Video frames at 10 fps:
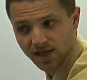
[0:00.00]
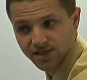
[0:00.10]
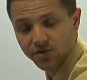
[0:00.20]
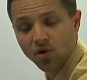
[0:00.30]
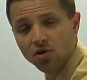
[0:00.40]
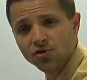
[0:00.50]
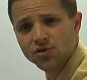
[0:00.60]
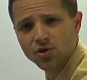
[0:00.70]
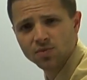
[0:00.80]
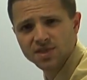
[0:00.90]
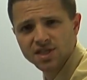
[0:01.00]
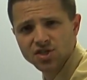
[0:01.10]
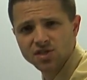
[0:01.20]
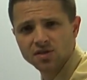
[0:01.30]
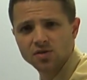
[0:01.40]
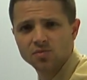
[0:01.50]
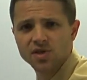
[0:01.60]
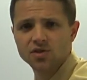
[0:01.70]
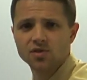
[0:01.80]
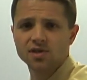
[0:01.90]
As you alter your position a little
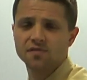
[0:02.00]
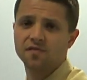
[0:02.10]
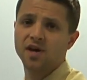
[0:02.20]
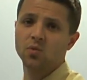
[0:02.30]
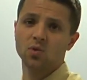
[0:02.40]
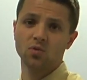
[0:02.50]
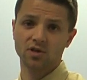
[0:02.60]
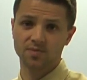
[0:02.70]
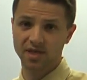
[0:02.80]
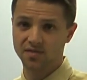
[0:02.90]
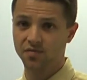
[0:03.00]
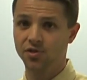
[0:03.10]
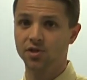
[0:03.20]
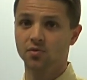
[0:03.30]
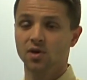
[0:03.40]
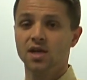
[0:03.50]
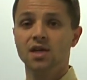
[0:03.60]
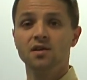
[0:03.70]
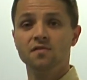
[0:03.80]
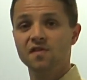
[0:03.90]
bit, you're going to find what works best for you.
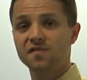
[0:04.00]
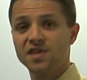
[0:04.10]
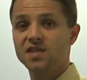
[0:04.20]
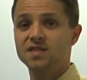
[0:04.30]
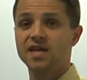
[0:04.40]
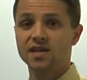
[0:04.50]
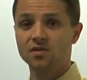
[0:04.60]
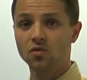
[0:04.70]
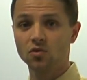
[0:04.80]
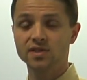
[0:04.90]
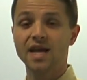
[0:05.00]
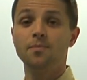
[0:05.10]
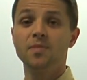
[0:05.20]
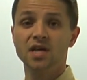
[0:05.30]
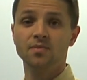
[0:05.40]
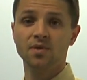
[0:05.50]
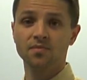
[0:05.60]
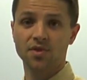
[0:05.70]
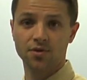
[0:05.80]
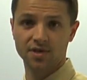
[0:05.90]
15-second holds at
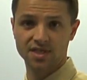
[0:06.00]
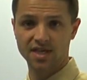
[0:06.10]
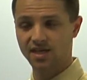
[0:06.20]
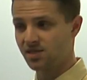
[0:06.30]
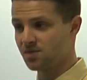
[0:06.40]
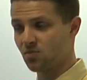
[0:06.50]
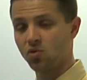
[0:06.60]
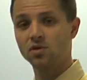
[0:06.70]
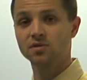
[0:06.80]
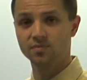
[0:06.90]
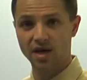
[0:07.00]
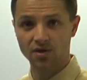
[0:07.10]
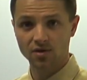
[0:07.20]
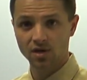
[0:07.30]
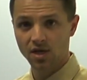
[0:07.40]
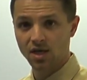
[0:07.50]
minimum, 30 seconds more is better.